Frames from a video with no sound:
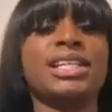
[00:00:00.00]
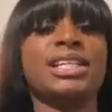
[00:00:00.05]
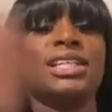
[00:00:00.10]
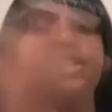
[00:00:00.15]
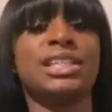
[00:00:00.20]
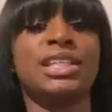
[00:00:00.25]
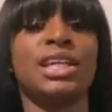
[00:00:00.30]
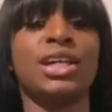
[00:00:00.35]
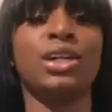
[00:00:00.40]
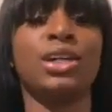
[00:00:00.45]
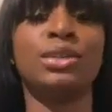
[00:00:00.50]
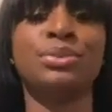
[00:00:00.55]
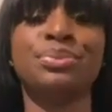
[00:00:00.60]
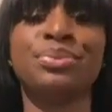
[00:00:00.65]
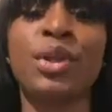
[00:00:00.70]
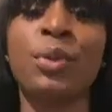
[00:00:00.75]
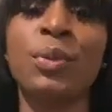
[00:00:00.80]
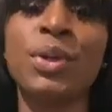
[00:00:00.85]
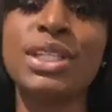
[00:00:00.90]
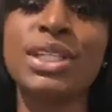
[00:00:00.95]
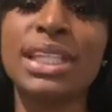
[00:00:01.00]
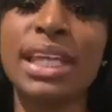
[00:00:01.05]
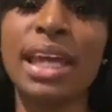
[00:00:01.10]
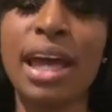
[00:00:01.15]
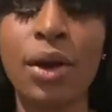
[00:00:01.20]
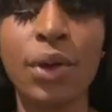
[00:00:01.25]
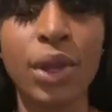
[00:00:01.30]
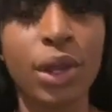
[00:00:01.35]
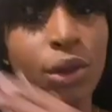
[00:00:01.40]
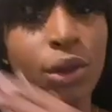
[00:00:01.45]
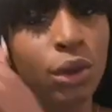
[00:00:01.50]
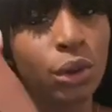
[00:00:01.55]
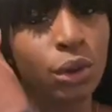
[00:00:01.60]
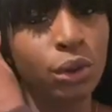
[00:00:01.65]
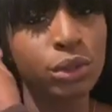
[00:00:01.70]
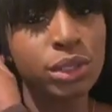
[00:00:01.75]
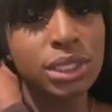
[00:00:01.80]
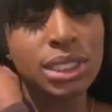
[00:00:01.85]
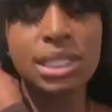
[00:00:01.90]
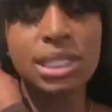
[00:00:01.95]
So we'll see how it
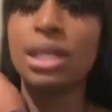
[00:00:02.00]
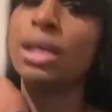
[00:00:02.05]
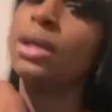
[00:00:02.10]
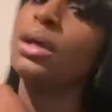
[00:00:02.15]
goes.